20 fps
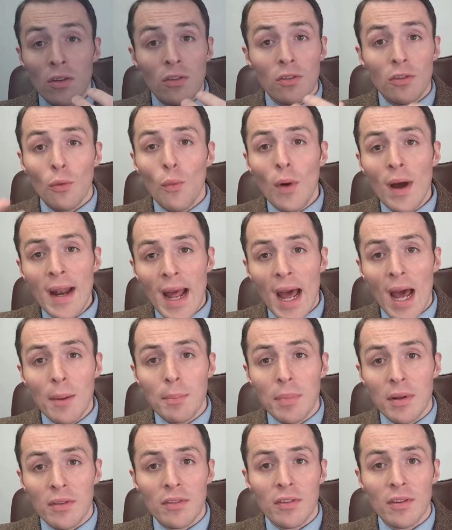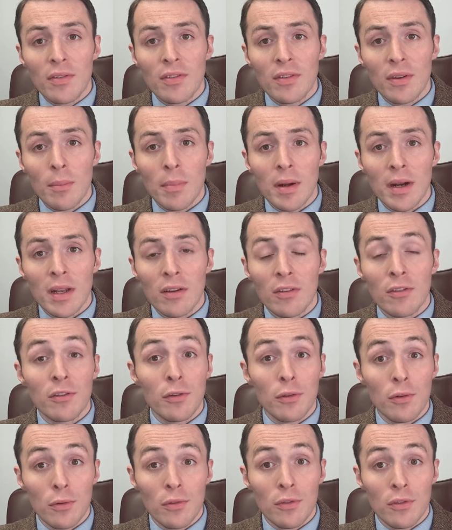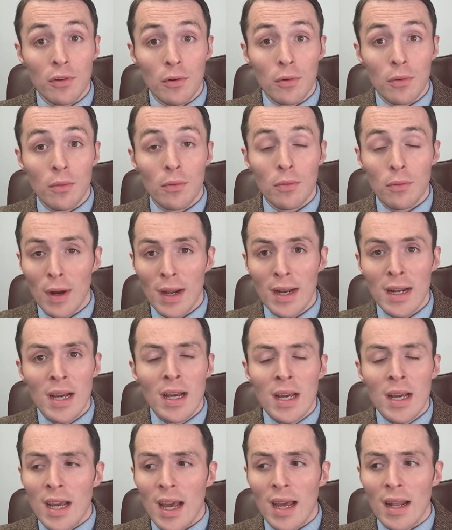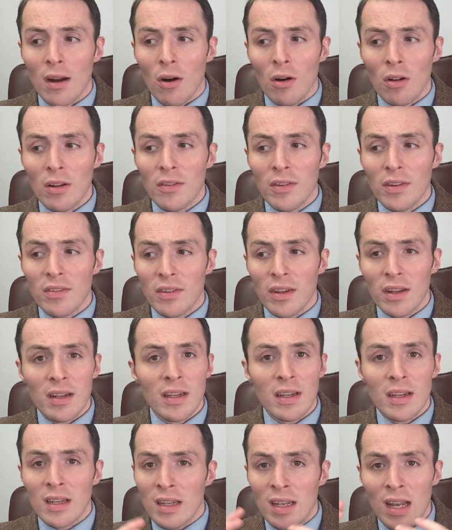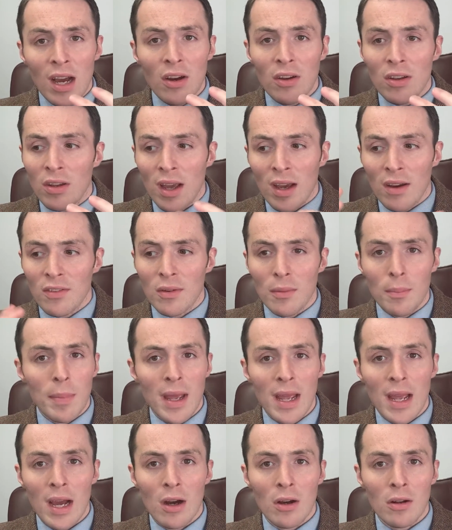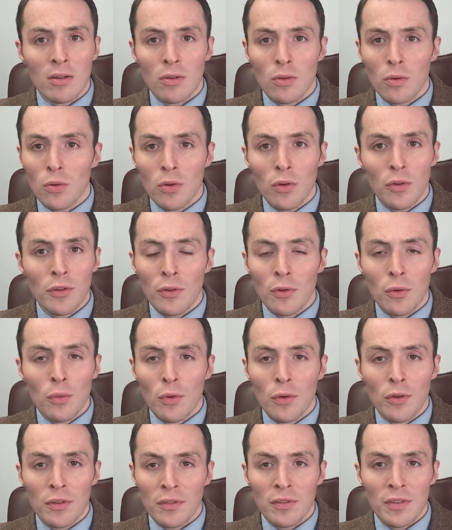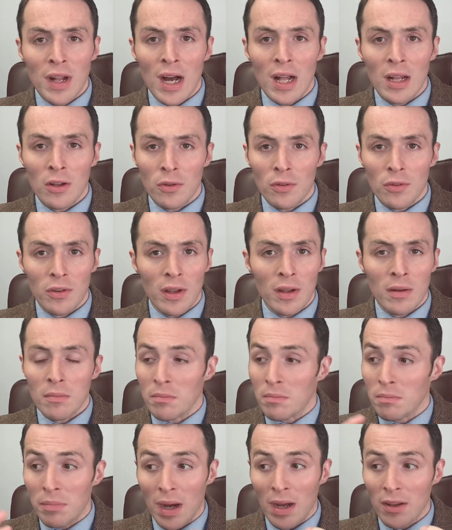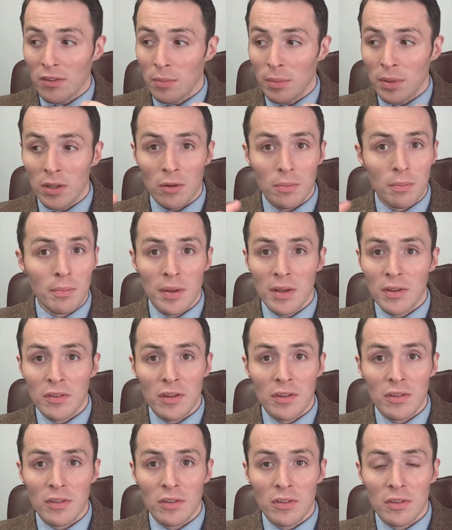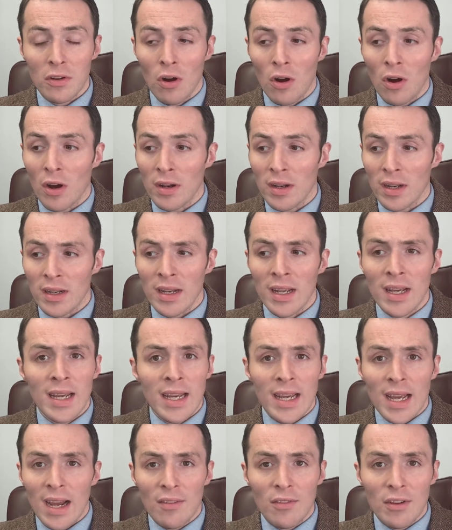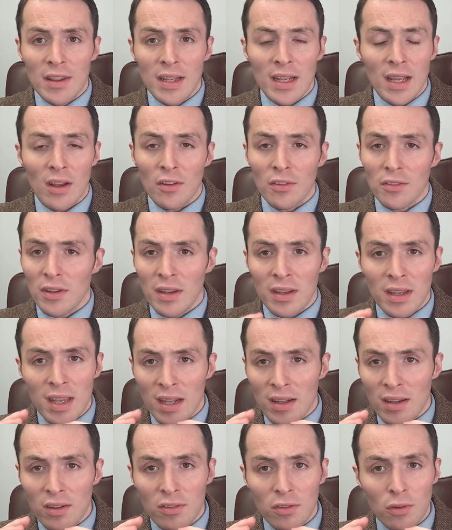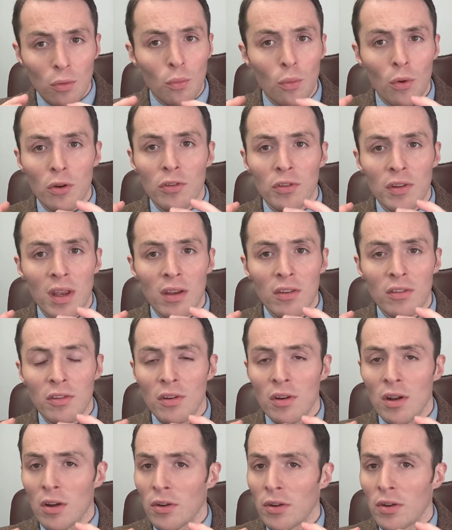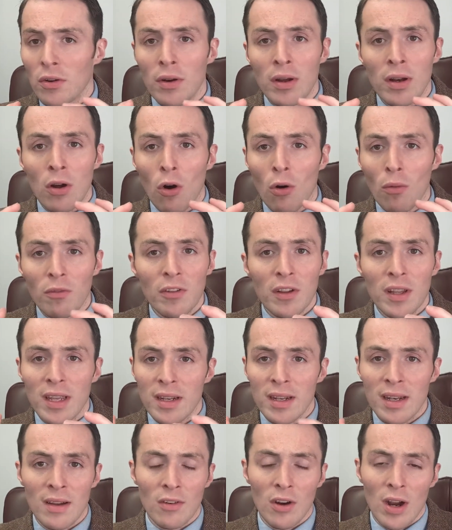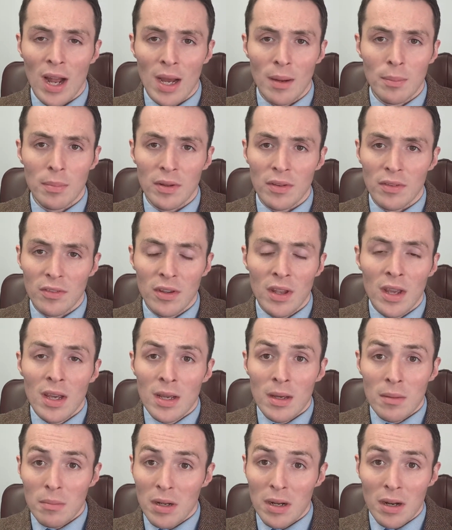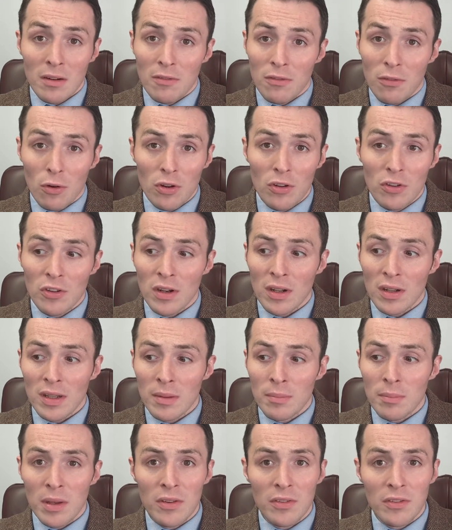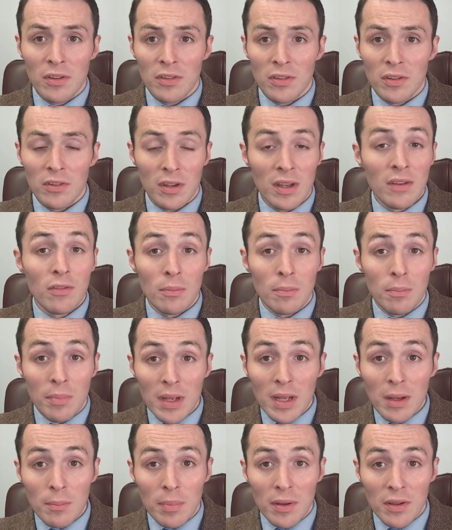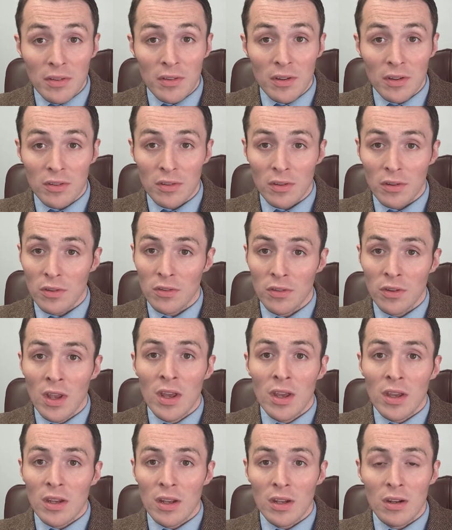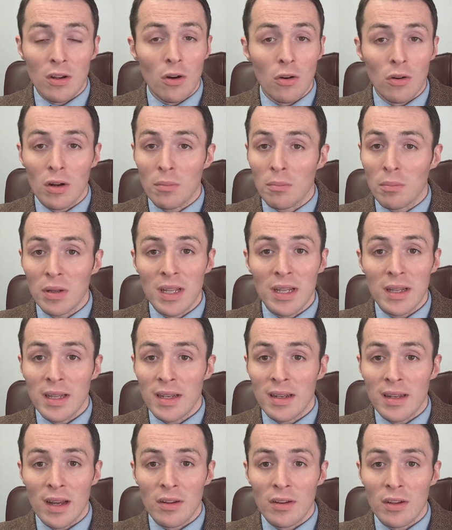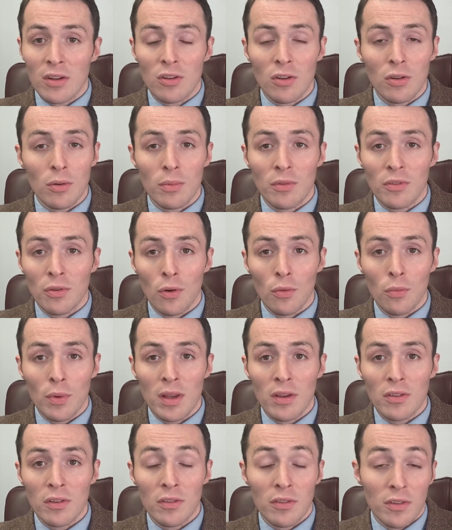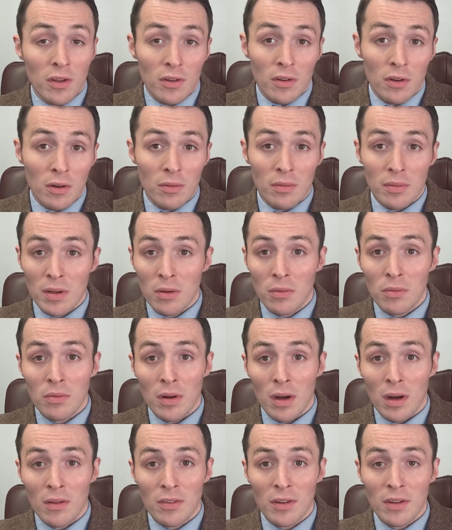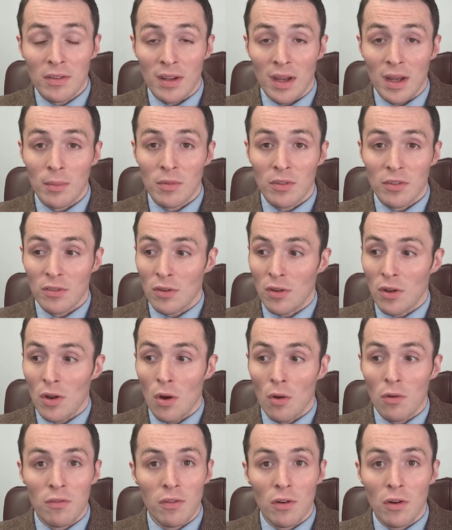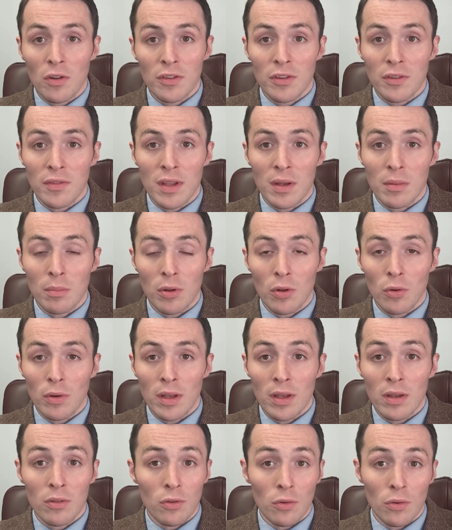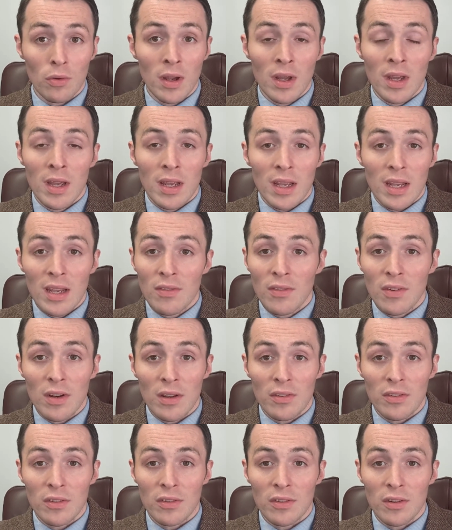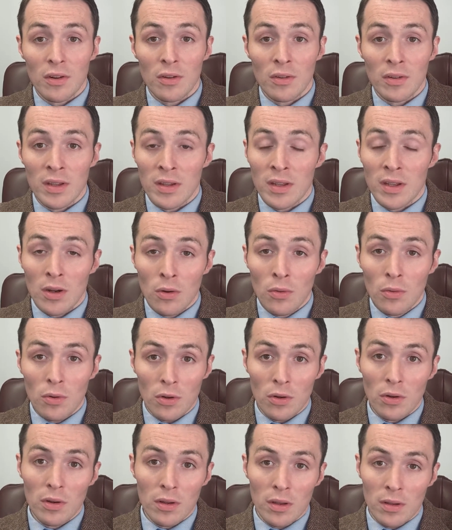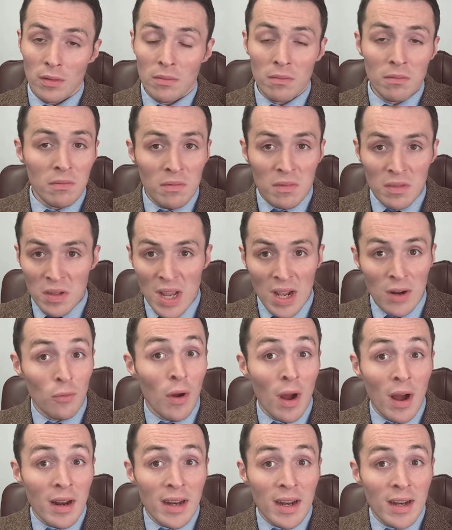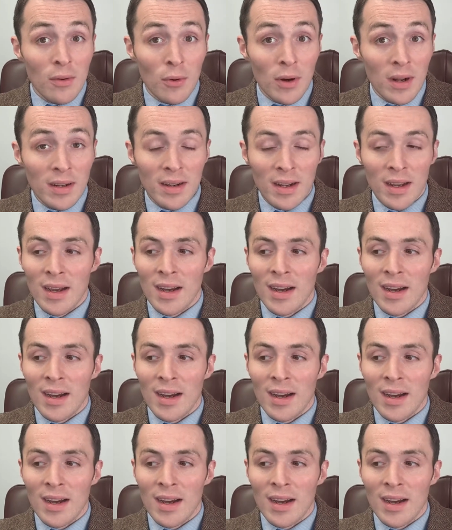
So what happens if somebody sues you, right? And all of a sudden, now you have to pay out oodles and oodles of dollars, and possibly your business is gone and everything else. Again, this is a worst case scenario, and hopefully it never happens. But unfortunately, businesses, even big businesses, can go completely down the tubes for reasons that are, oftentimes no fault of the employees or even necessarily the owner, Enron, anyone.